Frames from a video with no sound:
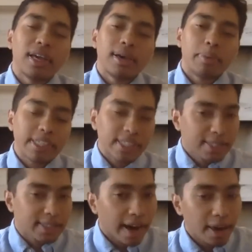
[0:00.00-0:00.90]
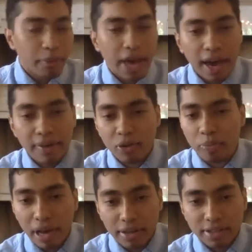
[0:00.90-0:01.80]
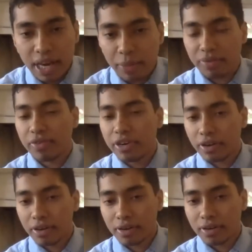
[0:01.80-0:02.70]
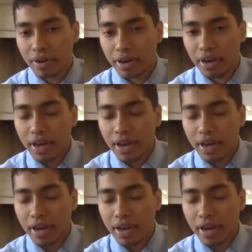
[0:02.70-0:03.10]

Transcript: But at the same time, we have to balance that with fear, right?